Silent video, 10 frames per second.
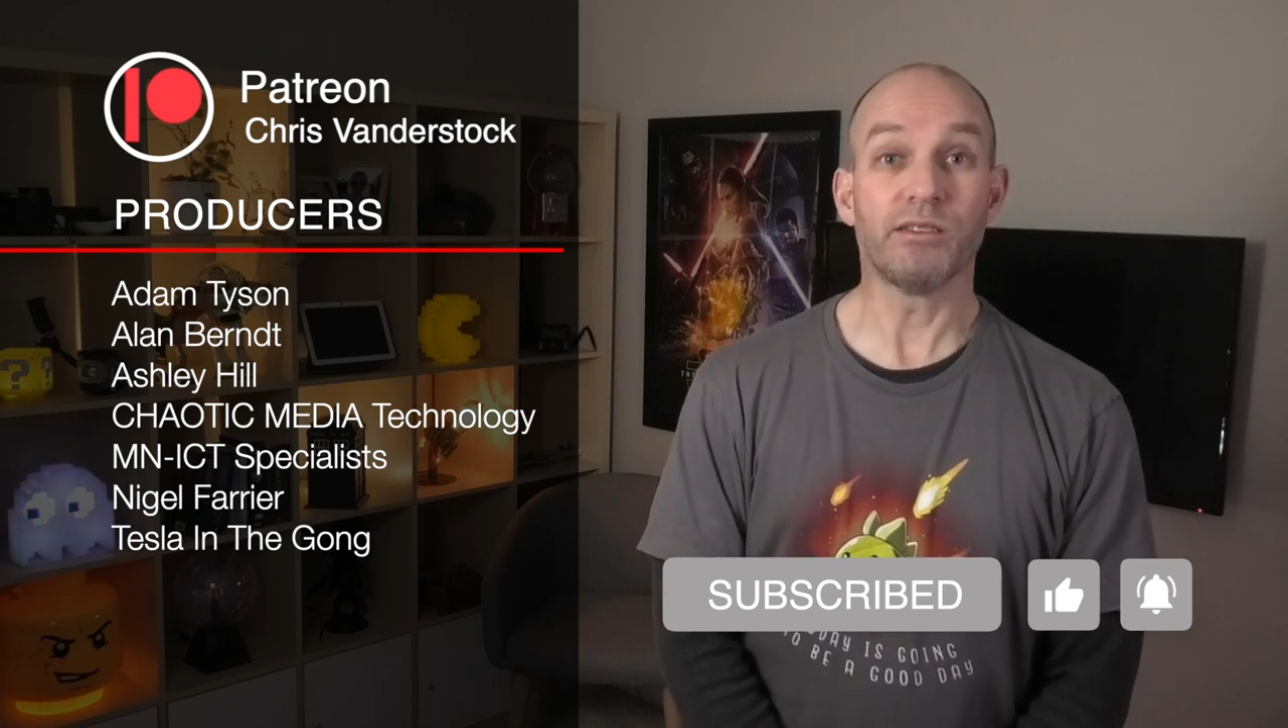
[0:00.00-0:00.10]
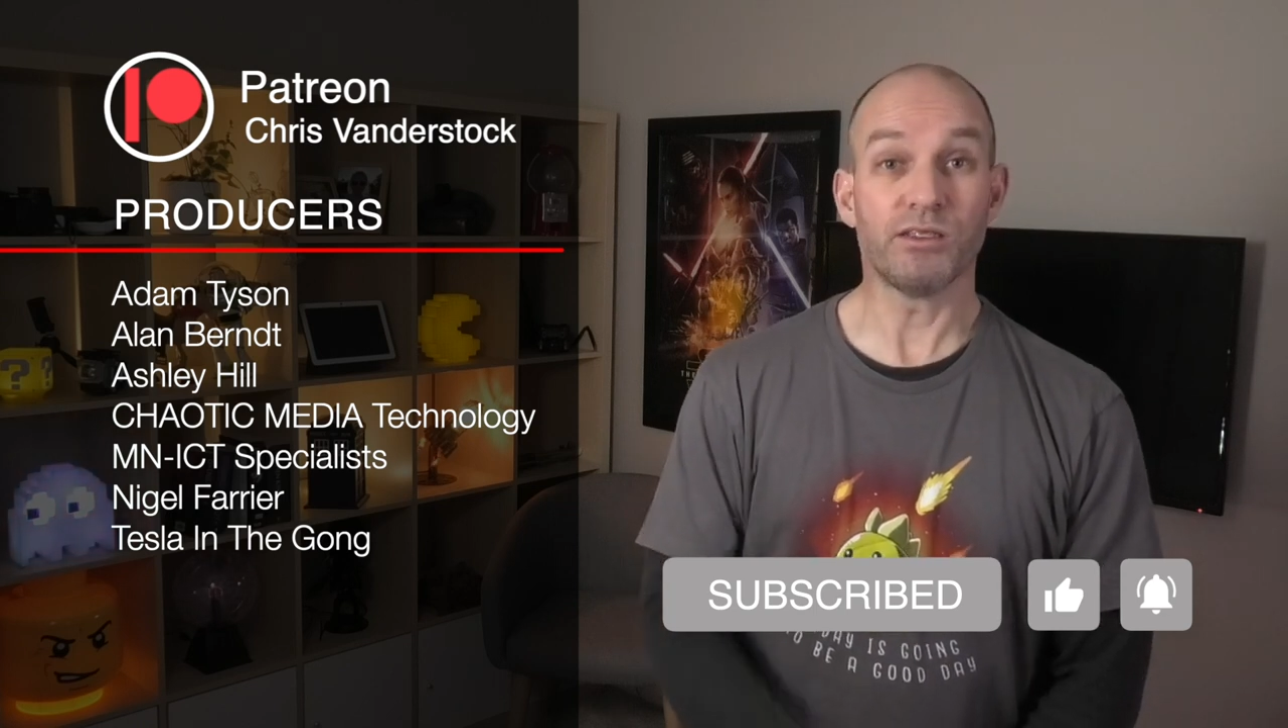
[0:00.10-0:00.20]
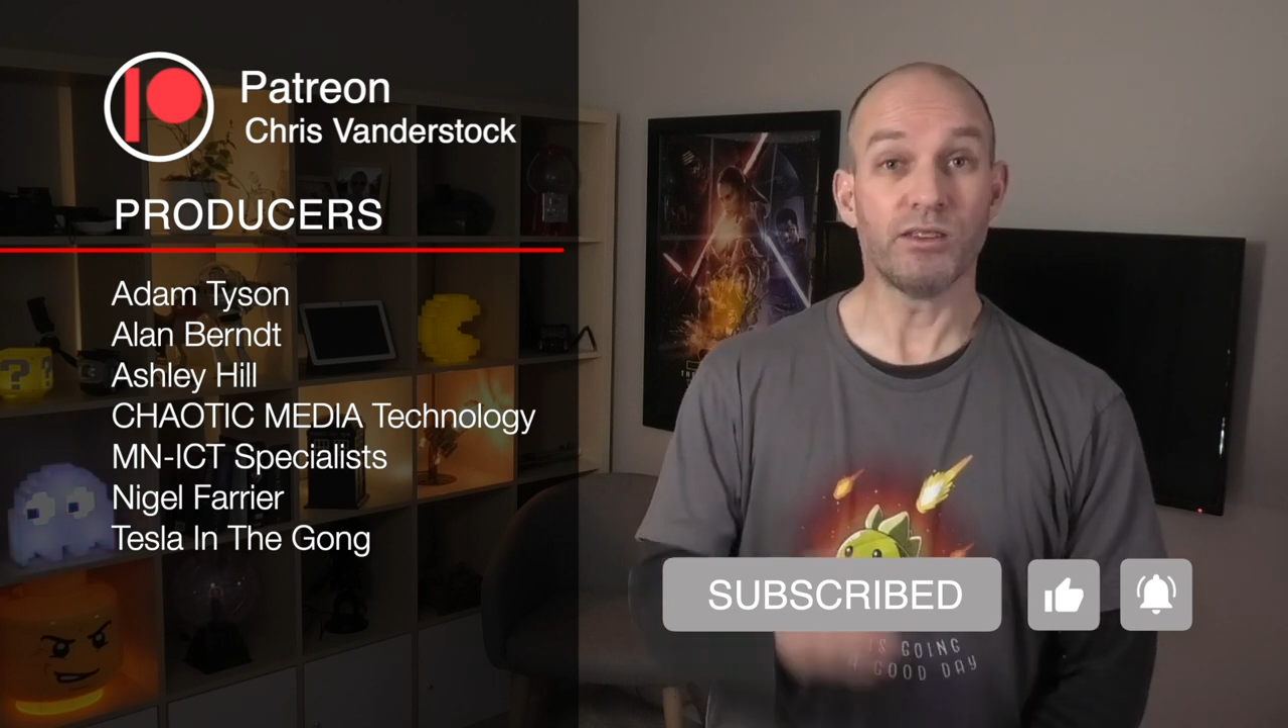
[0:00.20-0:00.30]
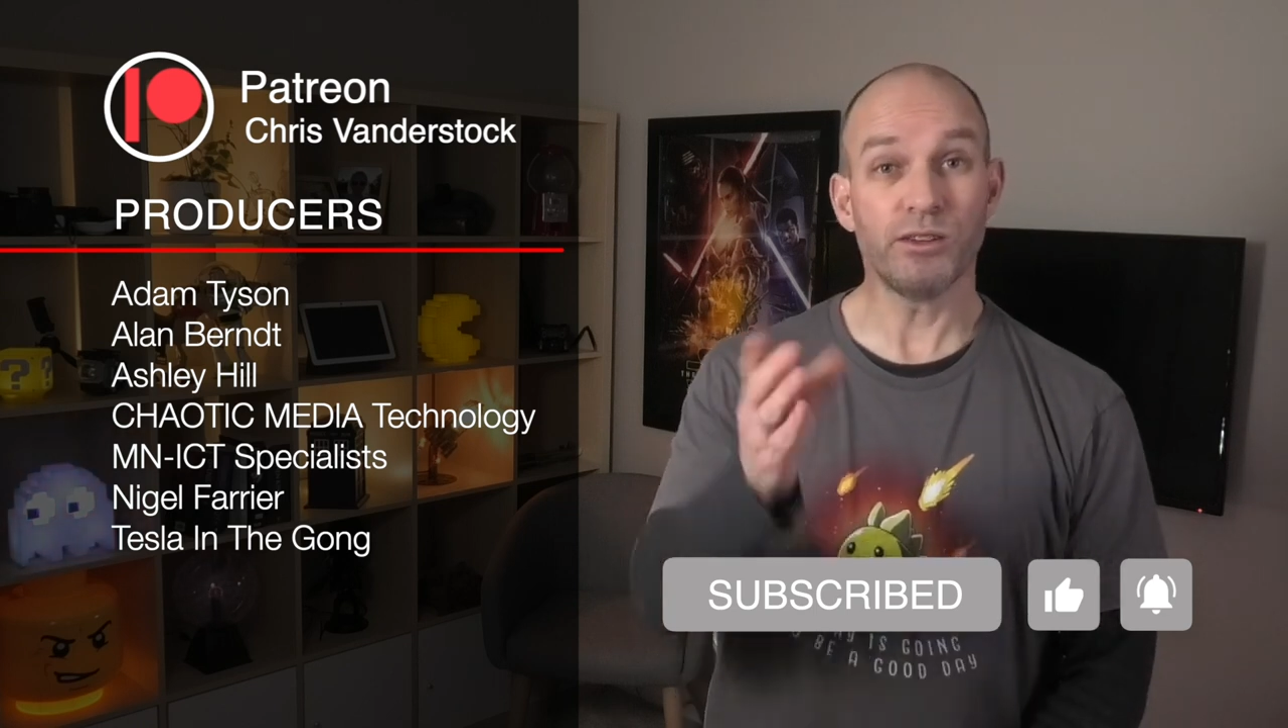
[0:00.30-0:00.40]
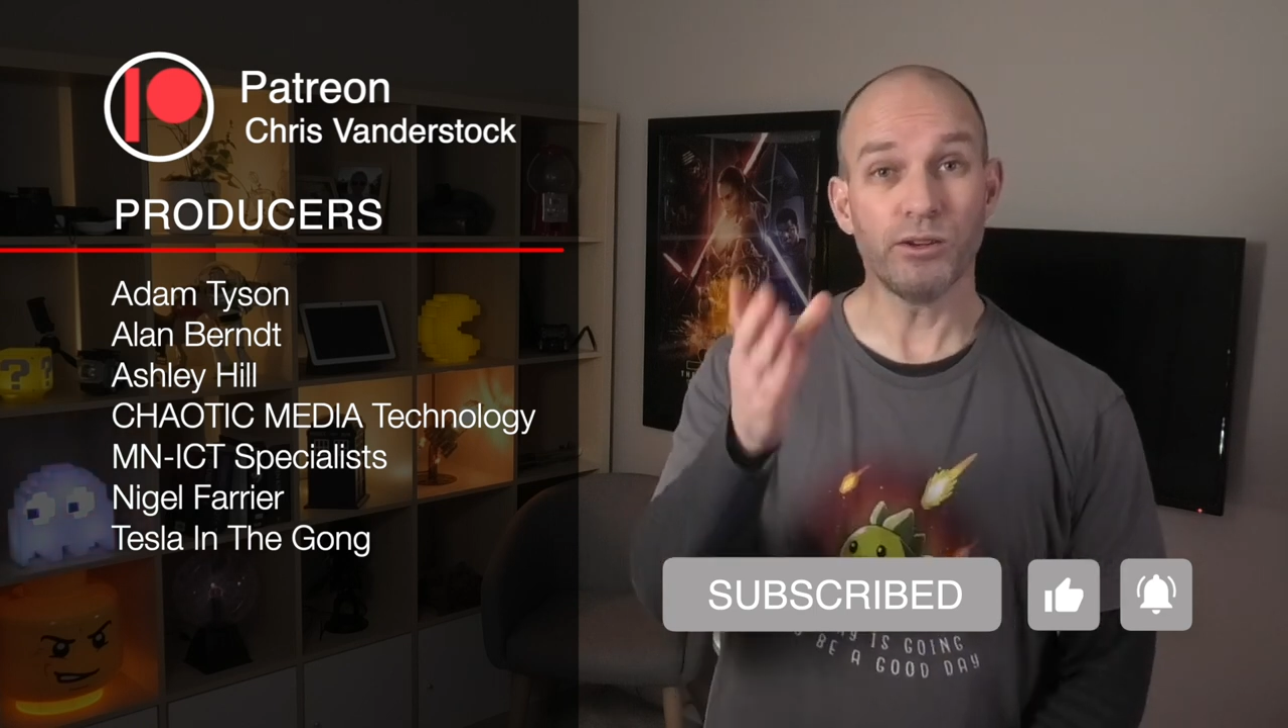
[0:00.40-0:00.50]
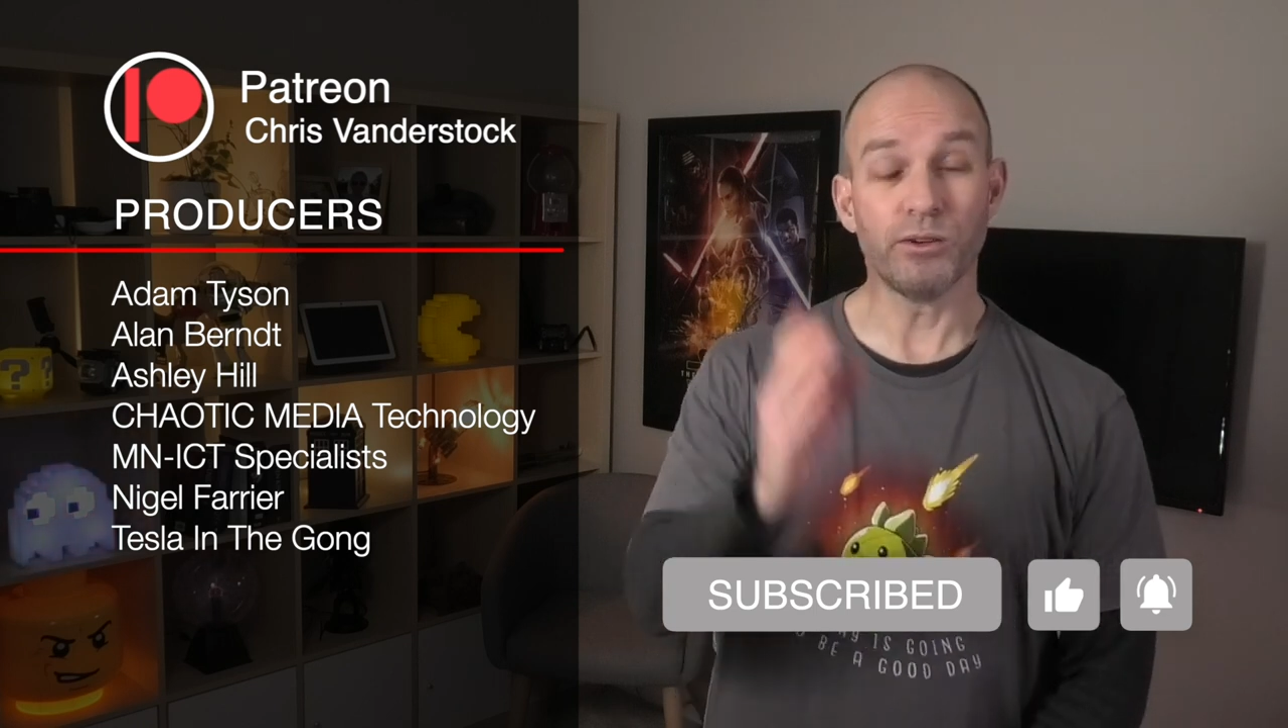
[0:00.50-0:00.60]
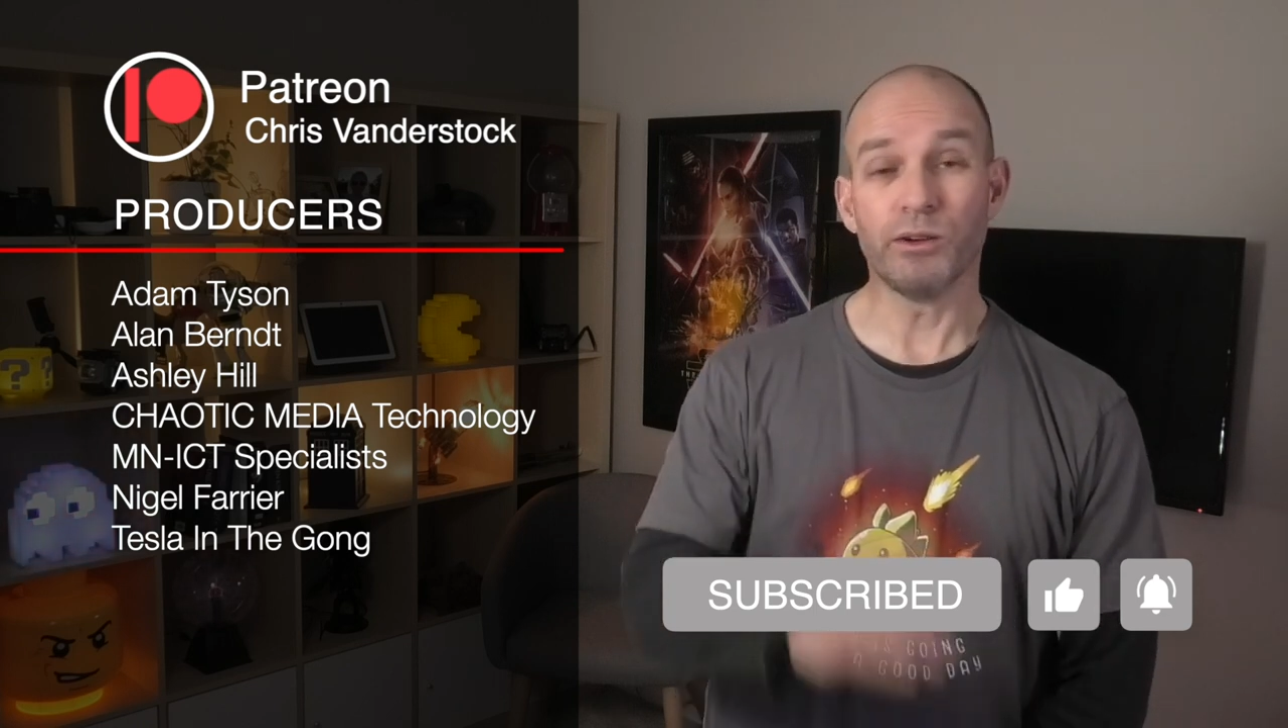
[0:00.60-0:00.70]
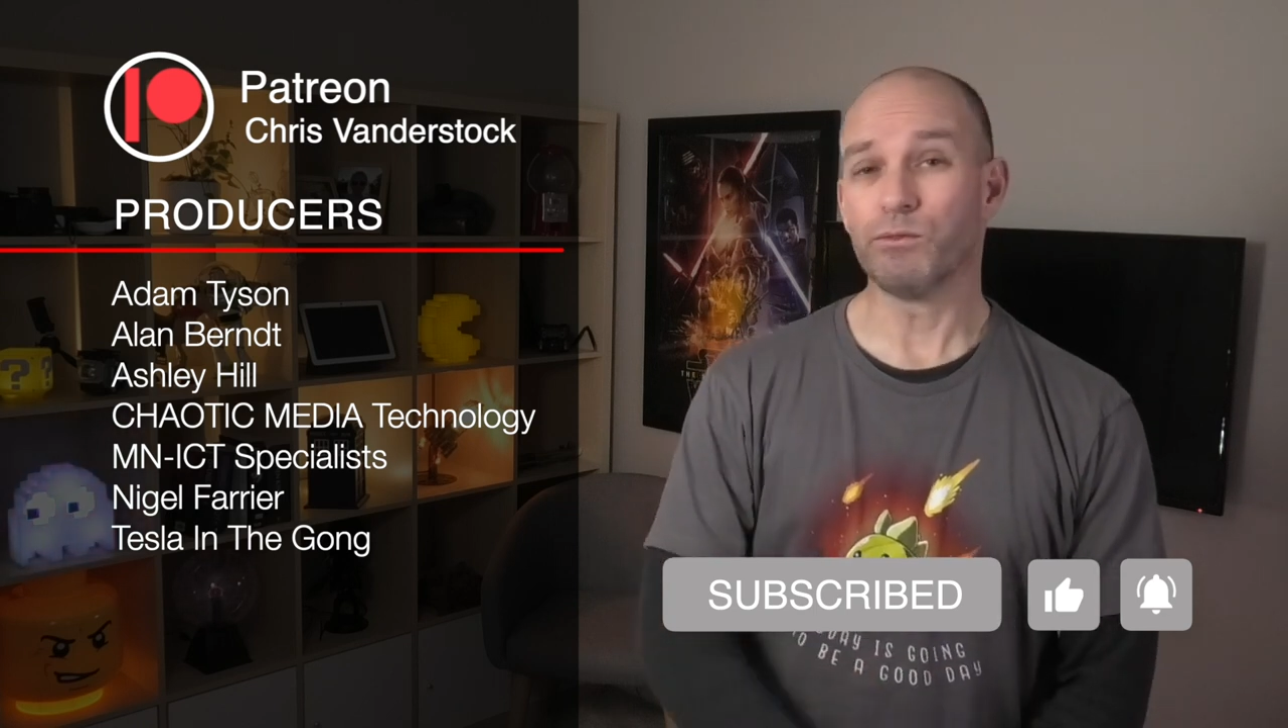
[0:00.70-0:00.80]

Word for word: to you